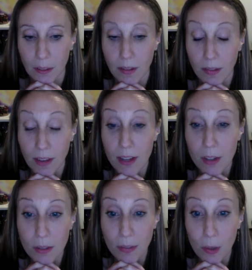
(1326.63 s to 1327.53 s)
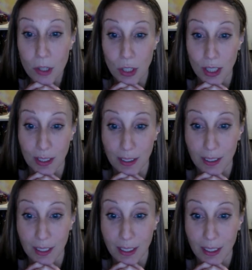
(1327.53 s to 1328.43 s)
the vast fortune
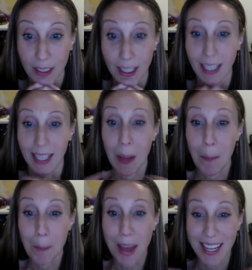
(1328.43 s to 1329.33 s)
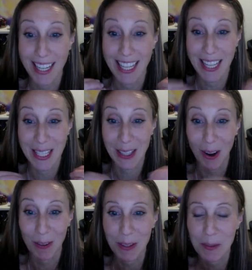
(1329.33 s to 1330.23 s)
embedded in this
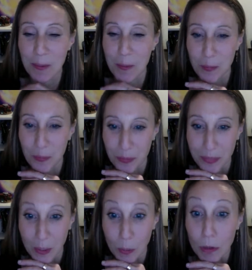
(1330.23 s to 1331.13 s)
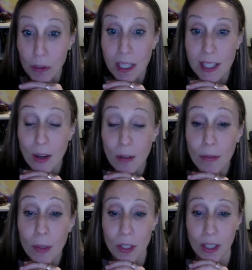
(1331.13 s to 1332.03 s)
garment, we realize how
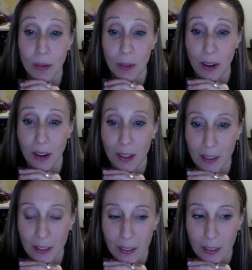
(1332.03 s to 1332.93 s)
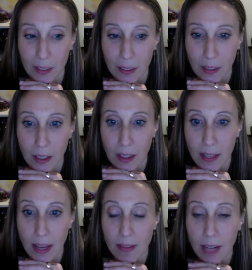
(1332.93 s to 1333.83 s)
fortunate we are
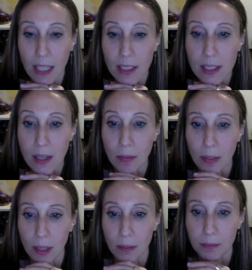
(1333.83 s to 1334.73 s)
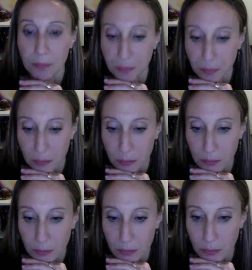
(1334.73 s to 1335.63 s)
to have gotten something
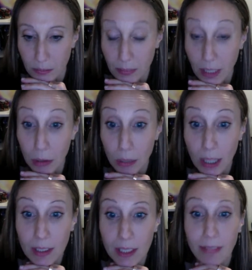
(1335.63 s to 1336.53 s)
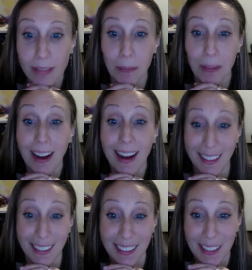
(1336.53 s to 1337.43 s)
directly from
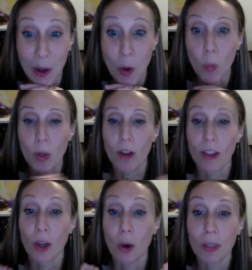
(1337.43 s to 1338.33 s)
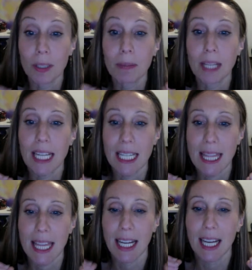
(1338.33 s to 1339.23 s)
God we are the only
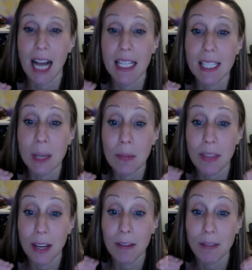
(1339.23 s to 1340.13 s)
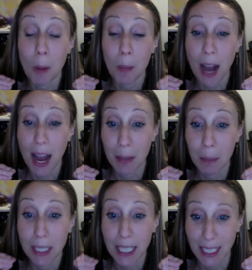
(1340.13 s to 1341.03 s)
planet that got something from God,
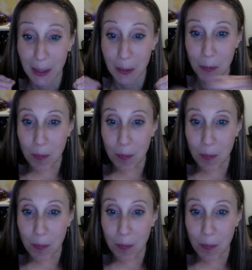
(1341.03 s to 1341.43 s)
meaning